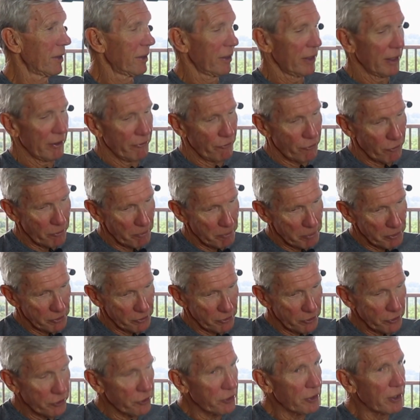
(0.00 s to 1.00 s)
Then from
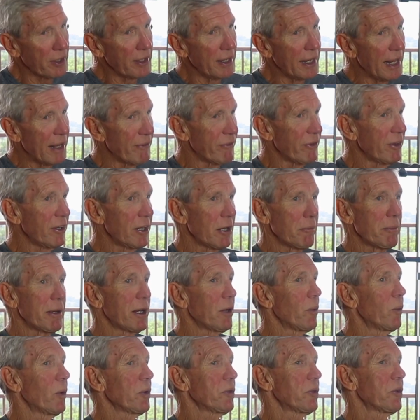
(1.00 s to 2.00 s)
position 11, no
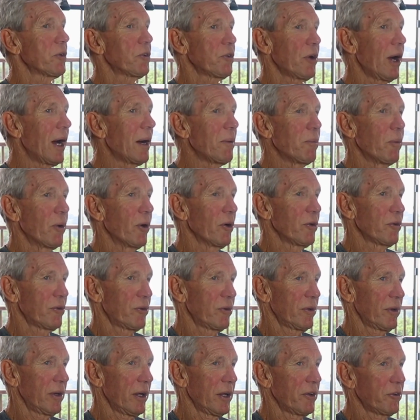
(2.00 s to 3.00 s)
matter what the time
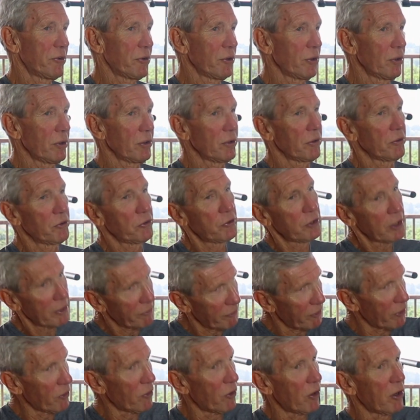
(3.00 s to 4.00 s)
was, until
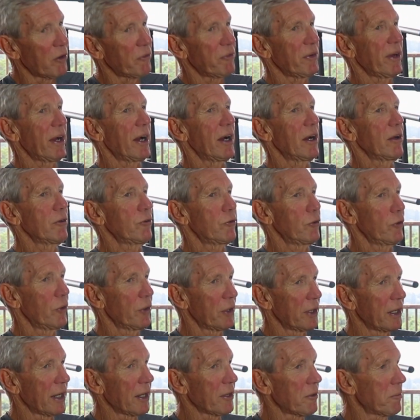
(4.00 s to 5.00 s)
7.5 hours, you
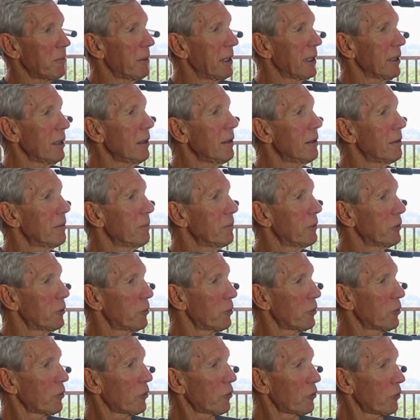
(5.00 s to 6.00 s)
got another medal,
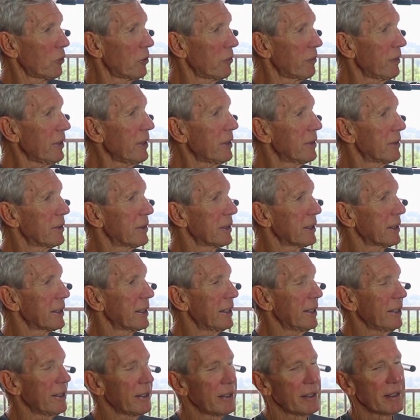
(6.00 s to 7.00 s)
which was a silver.
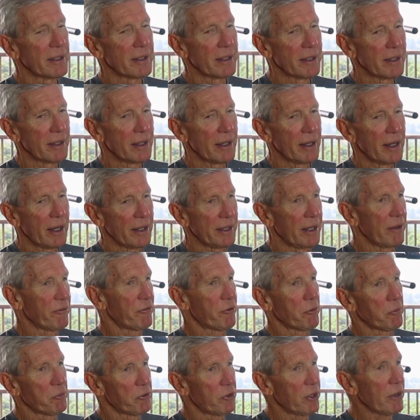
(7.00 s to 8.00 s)
Okay, and then
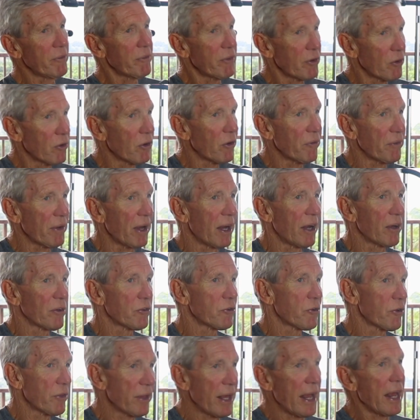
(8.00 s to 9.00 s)
from 7.5
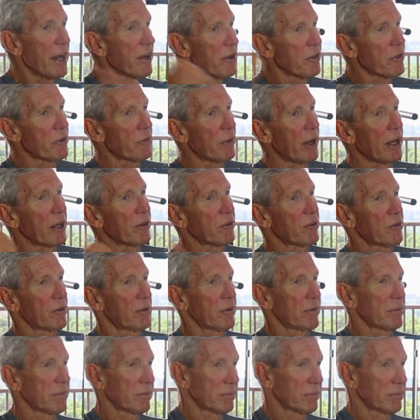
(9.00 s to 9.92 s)
hours to the end of the race,